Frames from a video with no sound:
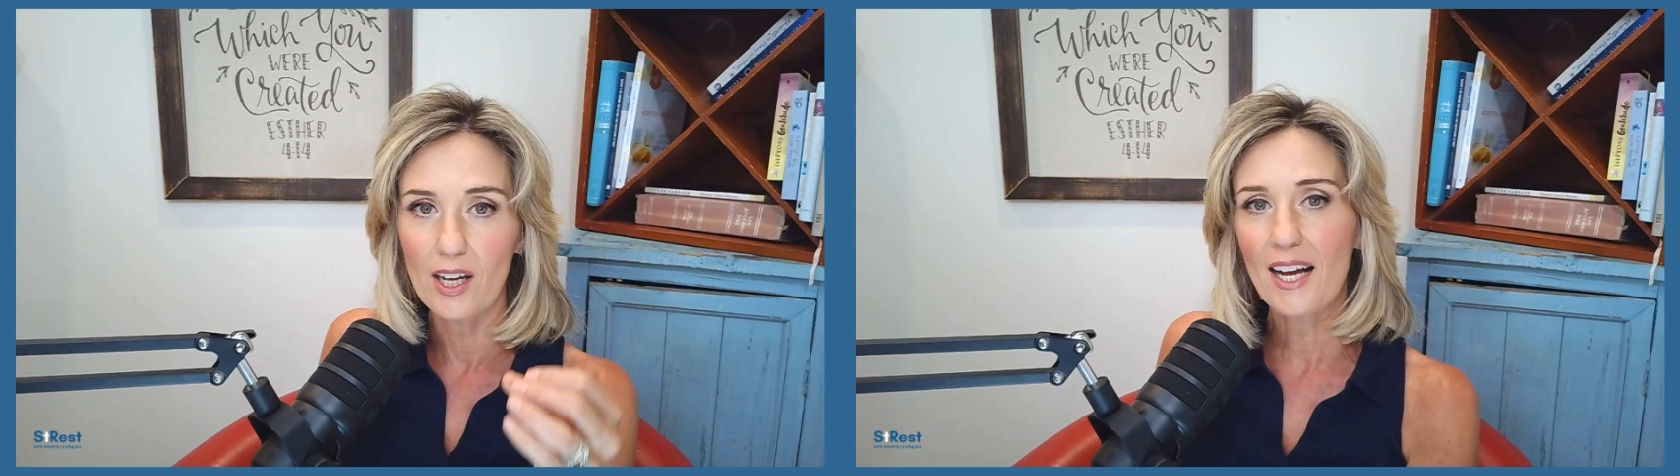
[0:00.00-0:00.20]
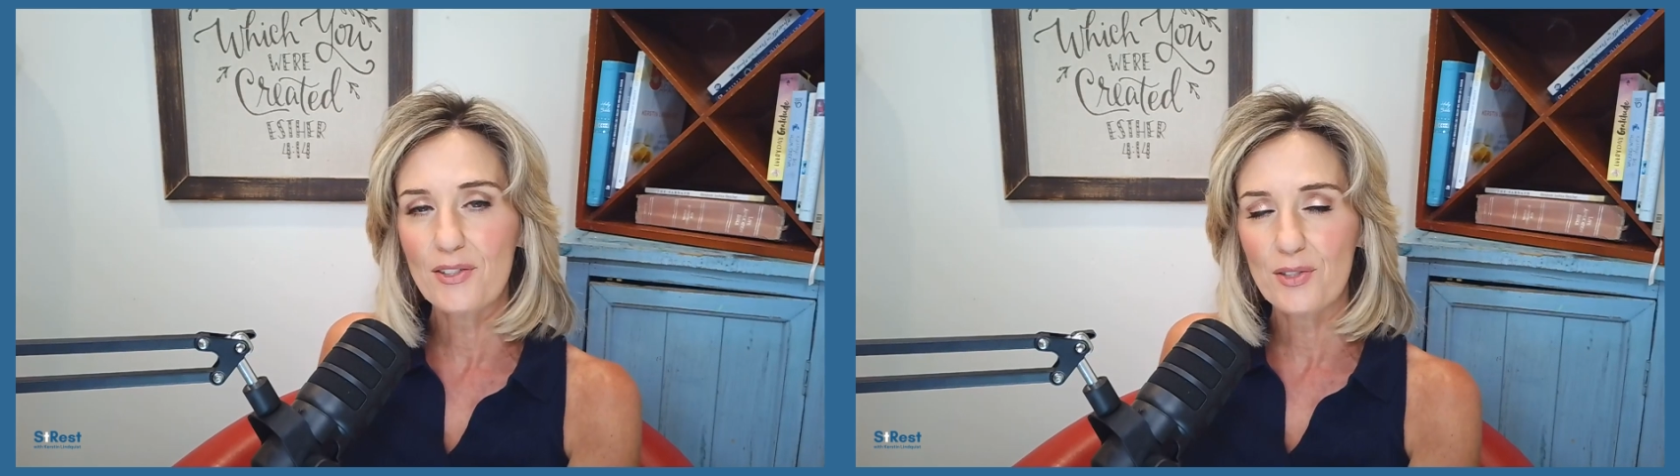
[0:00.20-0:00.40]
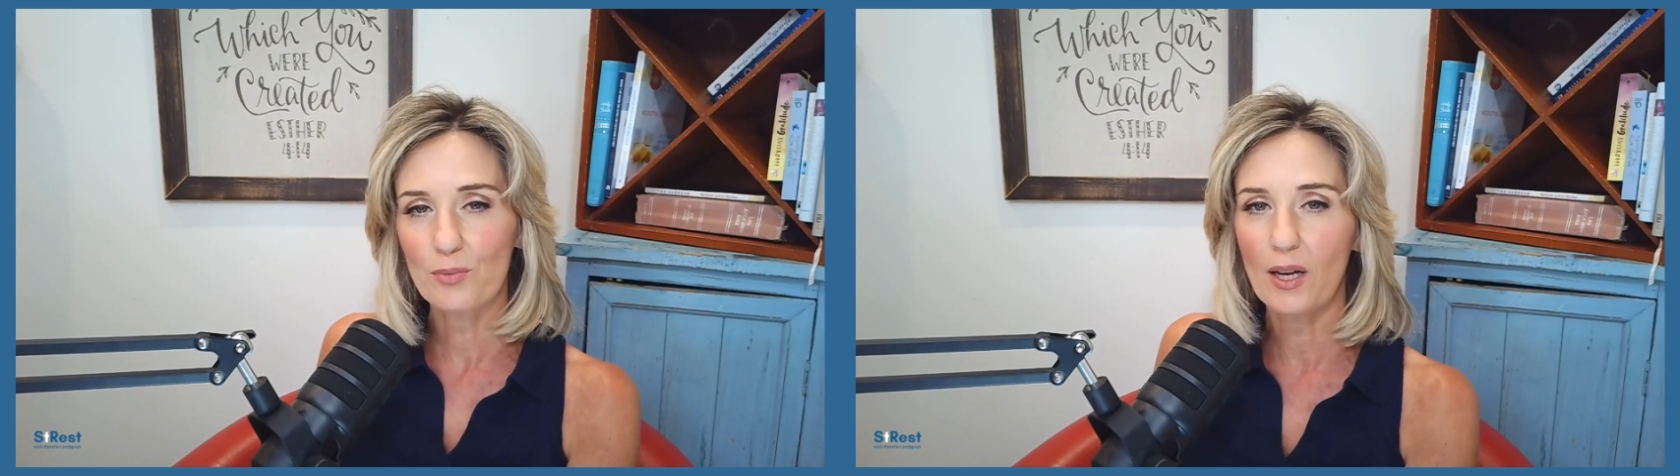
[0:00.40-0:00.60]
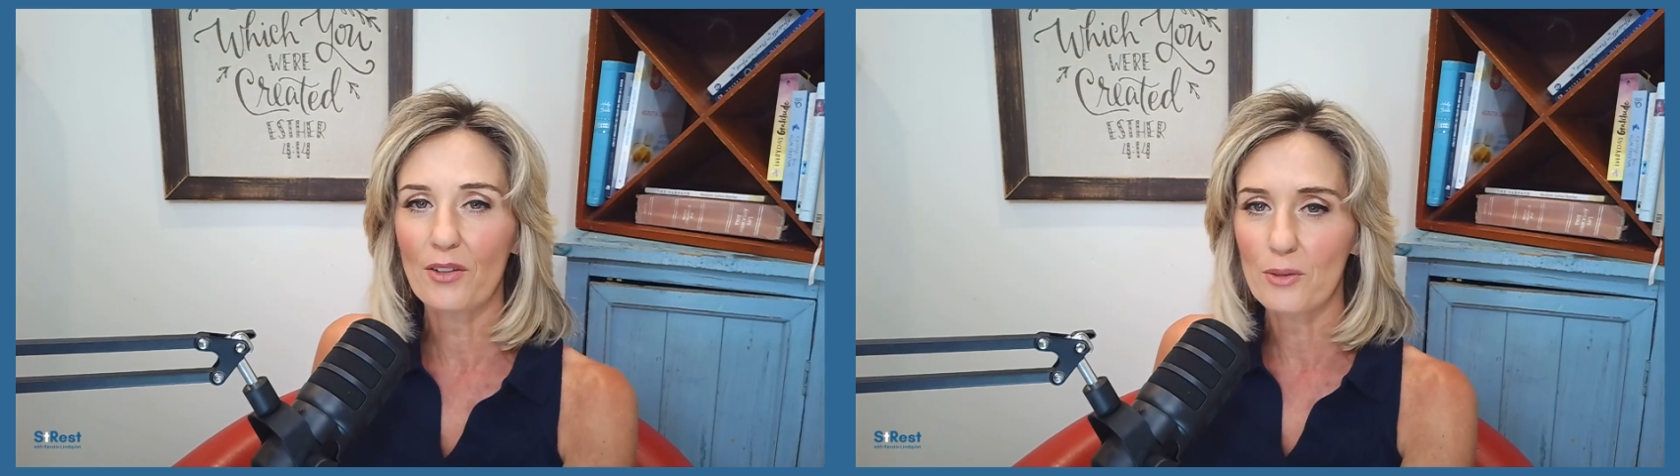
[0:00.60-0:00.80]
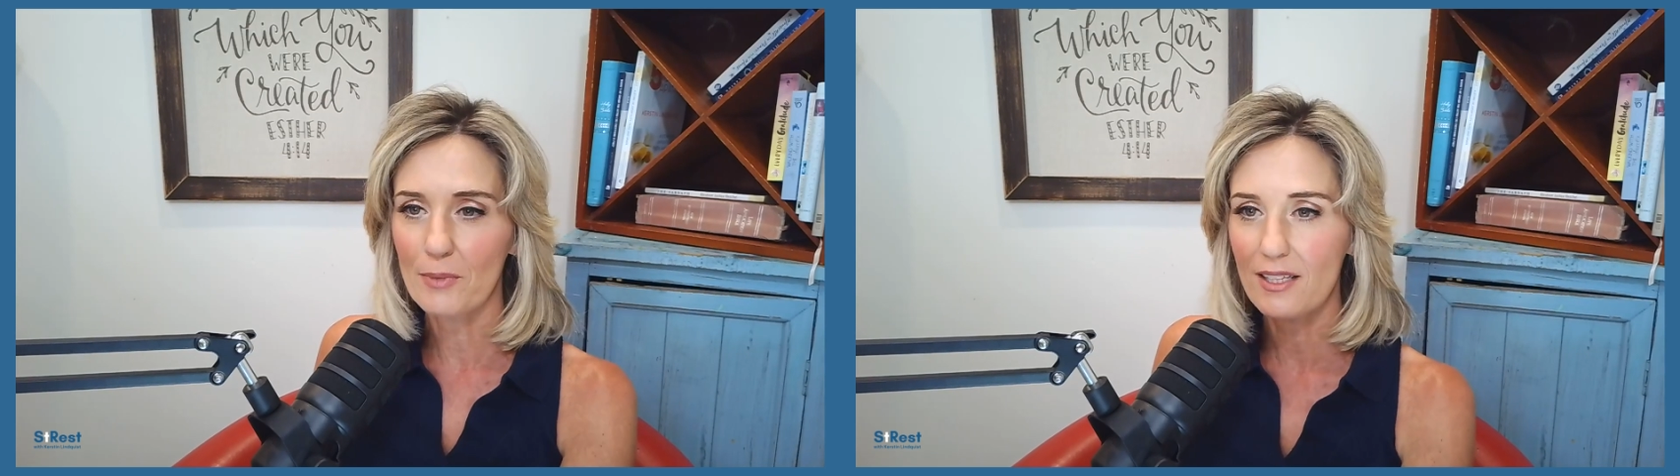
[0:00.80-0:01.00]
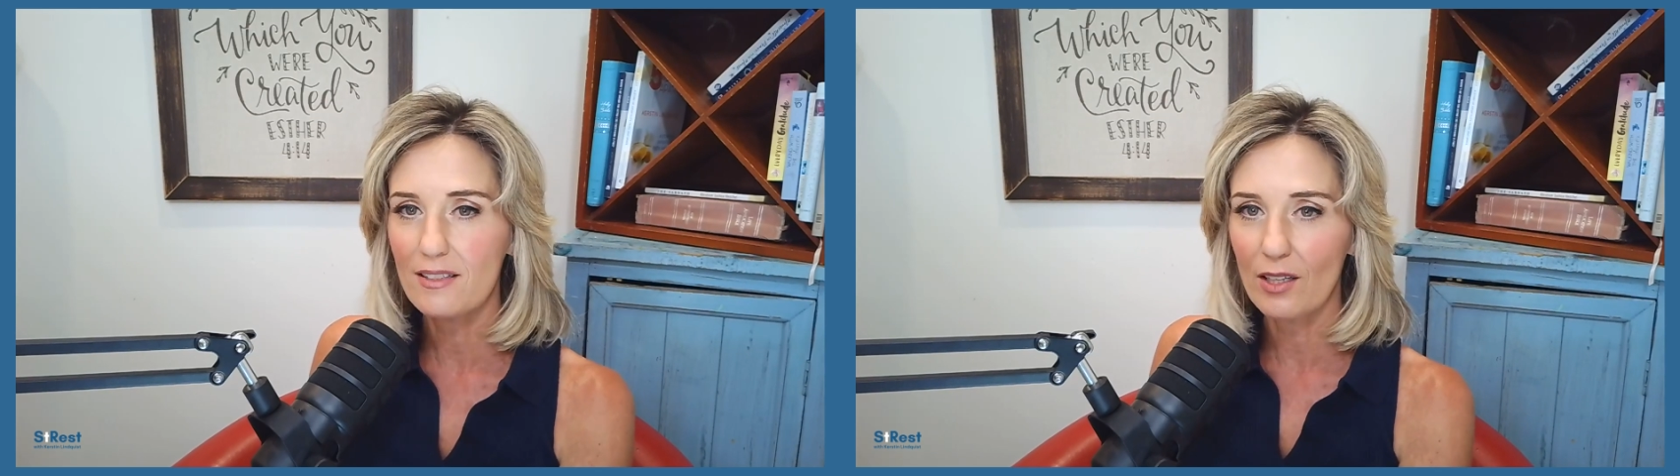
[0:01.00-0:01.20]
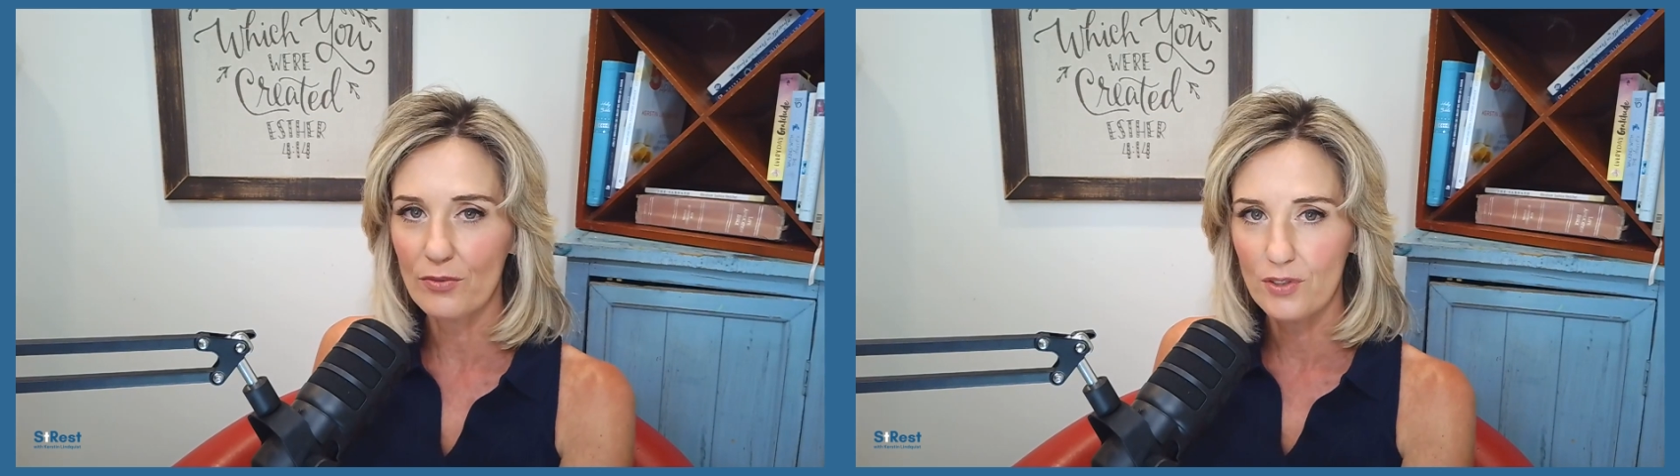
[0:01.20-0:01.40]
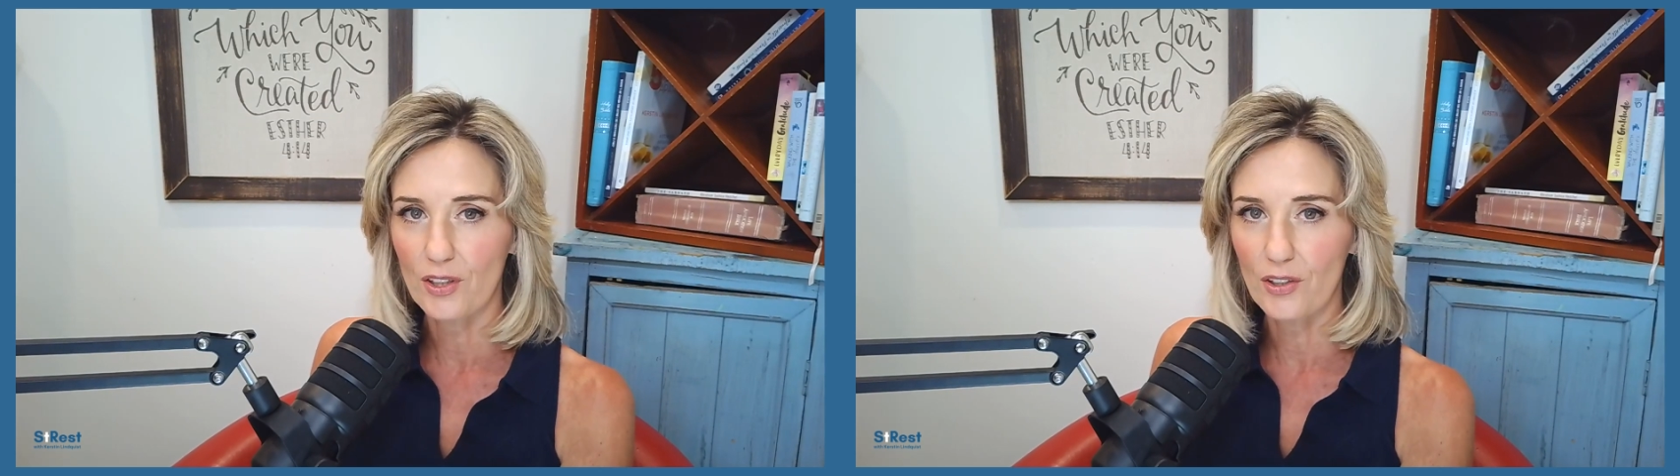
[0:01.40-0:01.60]
I surrender
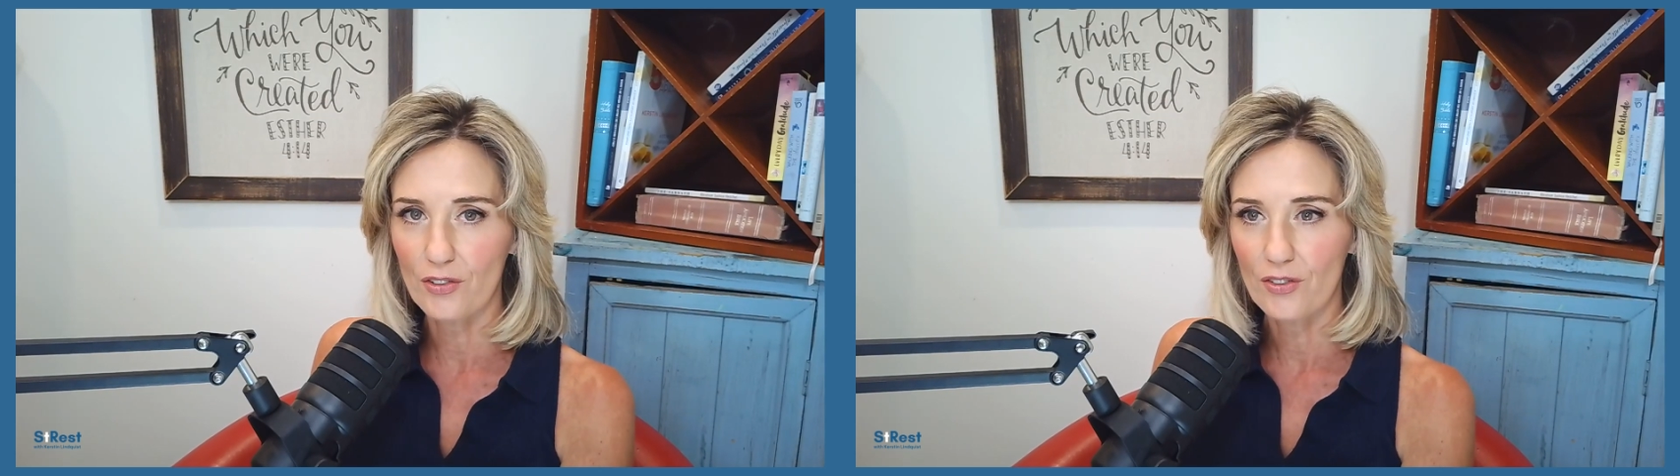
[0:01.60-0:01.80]
myself to you.